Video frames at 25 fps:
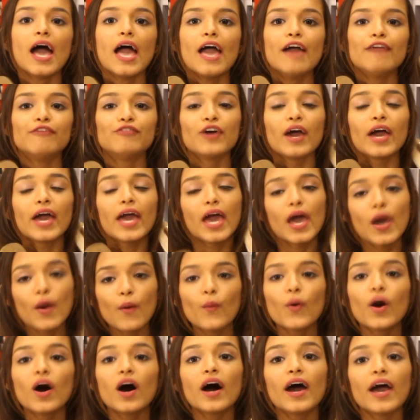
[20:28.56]
If
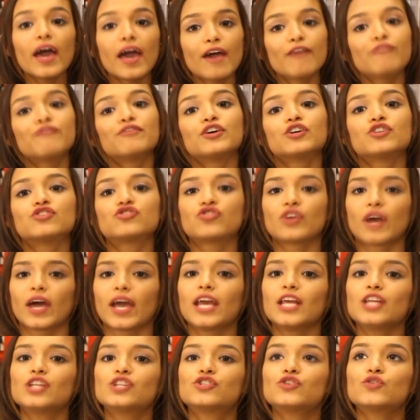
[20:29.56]
you're ever
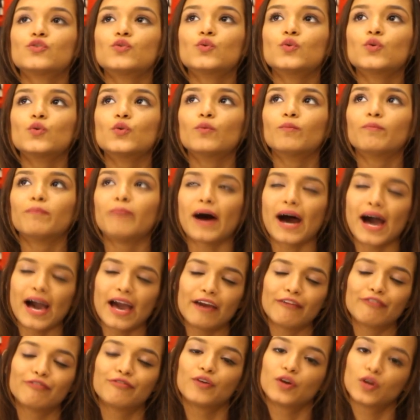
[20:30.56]
trying to
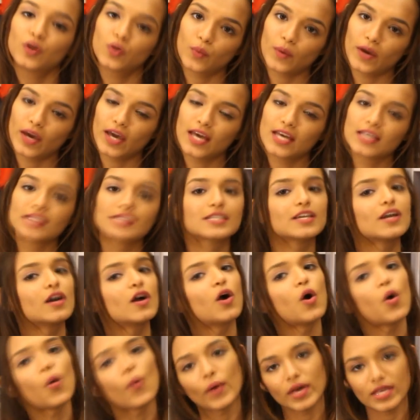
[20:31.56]
buy footwears,
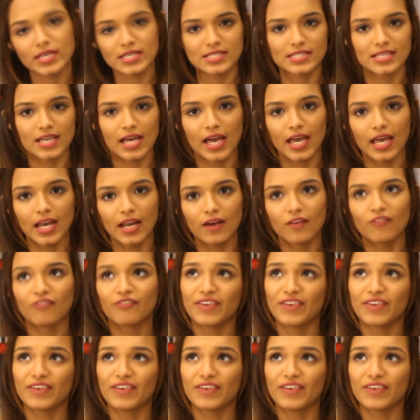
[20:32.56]
go Westside.